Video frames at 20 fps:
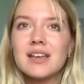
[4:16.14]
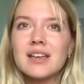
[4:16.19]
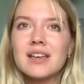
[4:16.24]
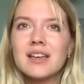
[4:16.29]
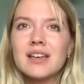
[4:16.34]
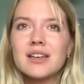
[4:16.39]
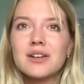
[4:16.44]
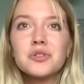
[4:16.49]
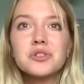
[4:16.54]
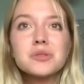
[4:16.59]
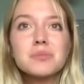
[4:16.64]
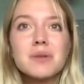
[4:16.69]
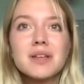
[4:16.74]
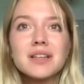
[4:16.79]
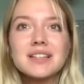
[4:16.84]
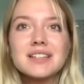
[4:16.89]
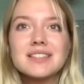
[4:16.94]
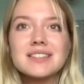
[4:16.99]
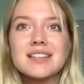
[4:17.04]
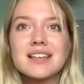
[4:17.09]
It
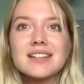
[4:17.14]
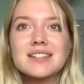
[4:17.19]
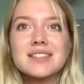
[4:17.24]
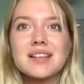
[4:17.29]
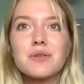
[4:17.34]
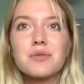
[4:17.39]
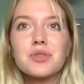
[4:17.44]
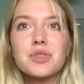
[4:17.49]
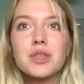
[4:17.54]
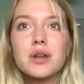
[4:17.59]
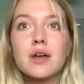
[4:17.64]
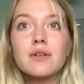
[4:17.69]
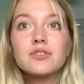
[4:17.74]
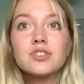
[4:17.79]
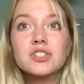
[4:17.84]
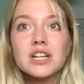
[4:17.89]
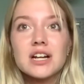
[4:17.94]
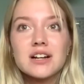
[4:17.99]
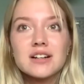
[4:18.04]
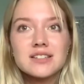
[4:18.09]
ultimately says that with enough
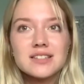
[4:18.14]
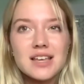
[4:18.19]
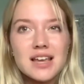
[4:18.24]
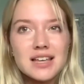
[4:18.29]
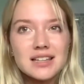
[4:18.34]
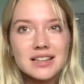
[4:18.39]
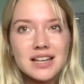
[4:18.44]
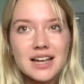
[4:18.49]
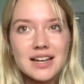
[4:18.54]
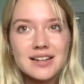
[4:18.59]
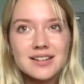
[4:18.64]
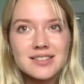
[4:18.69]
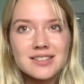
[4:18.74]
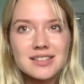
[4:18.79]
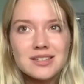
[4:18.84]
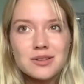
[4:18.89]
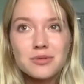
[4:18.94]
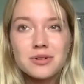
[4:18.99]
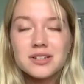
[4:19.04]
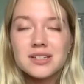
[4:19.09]
shares and likes,
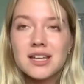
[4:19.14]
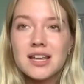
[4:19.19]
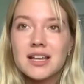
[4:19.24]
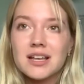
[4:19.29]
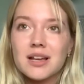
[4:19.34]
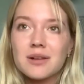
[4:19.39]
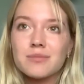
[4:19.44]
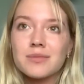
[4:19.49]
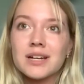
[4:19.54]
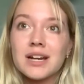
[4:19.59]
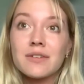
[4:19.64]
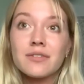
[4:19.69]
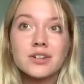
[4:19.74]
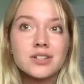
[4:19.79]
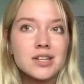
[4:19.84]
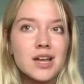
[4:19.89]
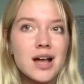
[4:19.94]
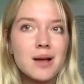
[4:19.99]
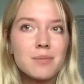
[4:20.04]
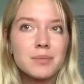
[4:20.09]
your take on whatever
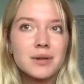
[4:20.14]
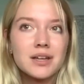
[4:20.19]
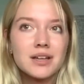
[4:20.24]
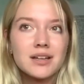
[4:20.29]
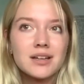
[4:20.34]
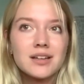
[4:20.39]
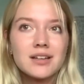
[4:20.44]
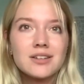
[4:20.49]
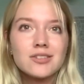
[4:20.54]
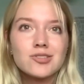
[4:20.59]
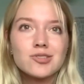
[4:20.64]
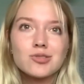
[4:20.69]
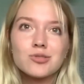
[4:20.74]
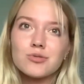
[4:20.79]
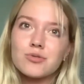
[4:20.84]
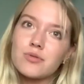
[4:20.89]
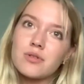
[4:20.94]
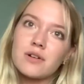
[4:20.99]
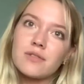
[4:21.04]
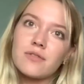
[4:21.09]
topic, true
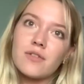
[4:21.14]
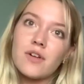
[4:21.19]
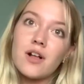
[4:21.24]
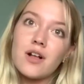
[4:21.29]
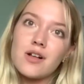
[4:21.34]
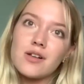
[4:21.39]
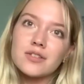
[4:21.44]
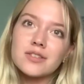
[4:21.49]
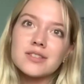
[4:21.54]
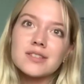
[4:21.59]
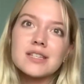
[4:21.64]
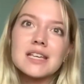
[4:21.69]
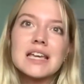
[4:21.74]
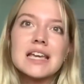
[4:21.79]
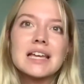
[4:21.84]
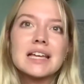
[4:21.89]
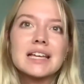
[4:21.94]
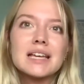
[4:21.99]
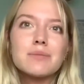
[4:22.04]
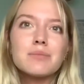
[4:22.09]
or false,
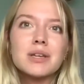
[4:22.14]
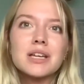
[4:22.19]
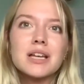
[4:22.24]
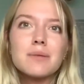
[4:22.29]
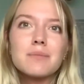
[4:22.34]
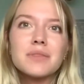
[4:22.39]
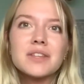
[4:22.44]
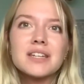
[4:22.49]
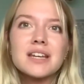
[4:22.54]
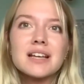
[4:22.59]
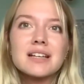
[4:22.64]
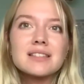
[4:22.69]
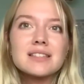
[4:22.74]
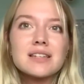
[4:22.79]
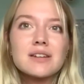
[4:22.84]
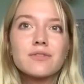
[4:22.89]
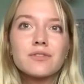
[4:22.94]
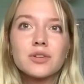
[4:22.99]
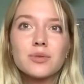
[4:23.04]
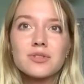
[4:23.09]
can become the next
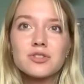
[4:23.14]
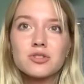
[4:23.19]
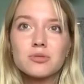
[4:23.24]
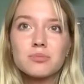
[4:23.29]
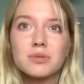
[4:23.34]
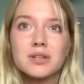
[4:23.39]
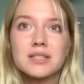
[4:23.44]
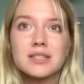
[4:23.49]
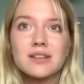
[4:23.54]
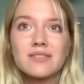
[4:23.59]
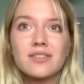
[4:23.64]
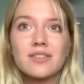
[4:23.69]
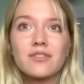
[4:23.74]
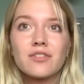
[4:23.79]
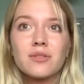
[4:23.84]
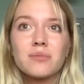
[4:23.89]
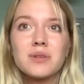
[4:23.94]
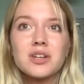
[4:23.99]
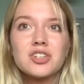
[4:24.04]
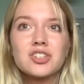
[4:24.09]
influential piece of
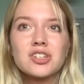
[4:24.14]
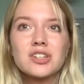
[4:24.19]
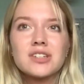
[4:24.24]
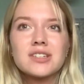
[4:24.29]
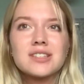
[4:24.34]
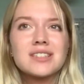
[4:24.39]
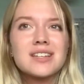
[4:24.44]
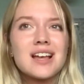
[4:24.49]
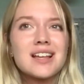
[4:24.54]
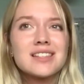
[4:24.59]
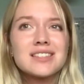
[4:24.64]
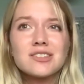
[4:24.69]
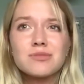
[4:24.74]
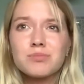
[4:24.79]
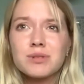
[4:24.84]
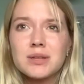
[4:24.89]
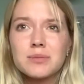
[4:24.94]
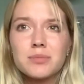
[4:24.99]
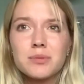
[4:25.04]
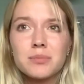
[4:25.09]
information tons of
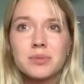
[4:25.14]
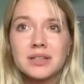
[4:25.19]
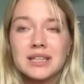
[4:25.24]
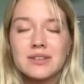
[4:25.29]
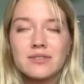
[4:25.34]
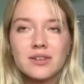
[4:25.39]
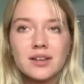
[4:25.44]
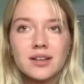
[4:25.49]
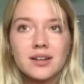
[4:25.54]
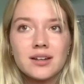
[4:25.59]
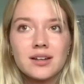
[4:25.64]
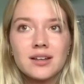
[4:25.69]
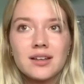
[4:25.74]
people believe in.